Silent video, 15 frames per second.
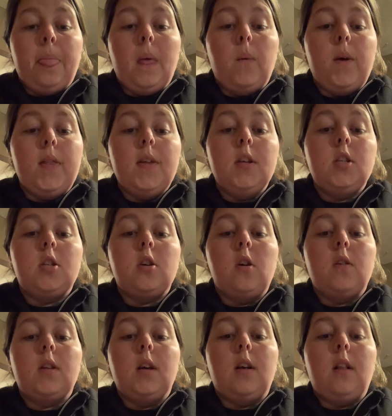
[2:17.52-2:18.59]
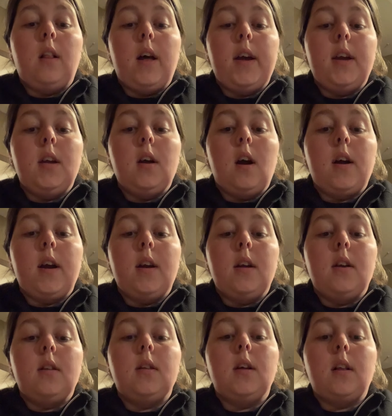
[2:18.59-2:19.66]
With a stroke, the
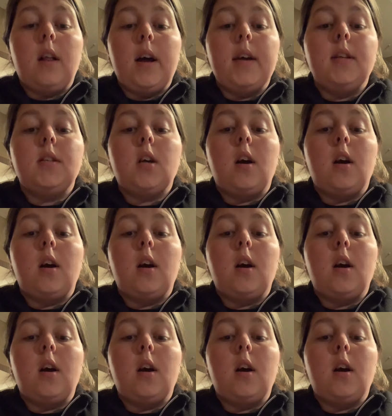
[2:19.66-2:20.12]
clients